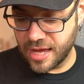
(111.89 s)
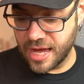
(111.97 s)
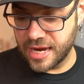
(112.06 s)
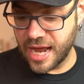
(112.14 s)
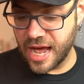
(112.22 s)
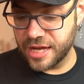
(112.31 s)

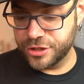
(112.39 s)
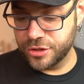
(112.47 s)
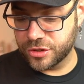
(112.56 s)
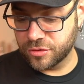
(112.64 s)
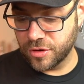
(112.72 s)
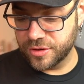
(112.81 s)
And as you
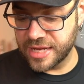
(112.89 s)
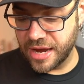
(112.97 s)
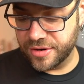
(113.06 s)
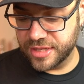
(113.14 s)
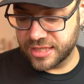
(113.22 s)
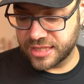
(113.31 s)
scroll down
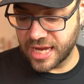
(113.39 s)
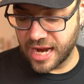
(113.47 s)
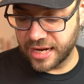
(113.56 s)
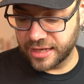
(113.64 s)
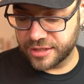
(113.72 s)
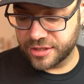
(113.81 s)
in the
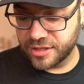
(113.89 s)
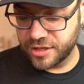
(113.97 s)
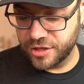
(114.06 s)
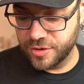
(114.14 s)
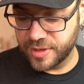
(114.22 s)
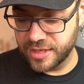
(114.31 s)
settings,
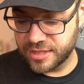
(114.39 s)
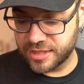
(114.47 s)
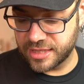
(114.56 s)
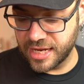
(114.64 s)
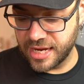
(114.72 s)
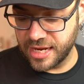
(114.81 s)
you can
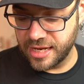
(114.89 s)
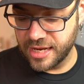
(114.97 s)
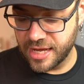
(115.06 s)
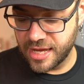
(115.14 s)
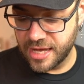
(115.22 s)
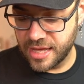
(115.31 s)
see
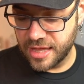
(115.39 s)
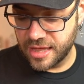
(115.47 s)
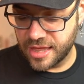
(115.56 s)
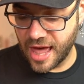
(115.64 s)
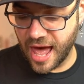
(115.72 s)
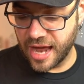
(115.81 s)

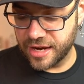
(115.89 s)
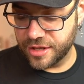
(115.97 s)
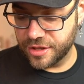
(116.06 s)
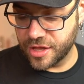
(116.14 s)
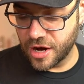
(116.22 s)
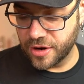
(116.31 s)
that
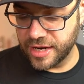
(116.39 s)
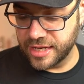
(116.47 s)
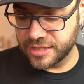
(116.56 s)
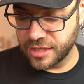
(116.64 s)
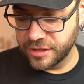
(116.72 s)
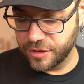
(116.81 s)
there is
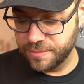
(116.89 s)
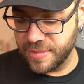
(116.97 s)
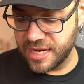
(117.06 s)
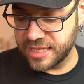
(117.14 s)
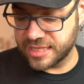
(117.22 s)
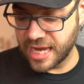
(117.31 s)
a little
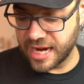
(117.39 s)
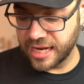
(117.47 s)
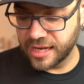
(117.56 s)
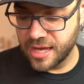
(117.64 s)
MIDI setting.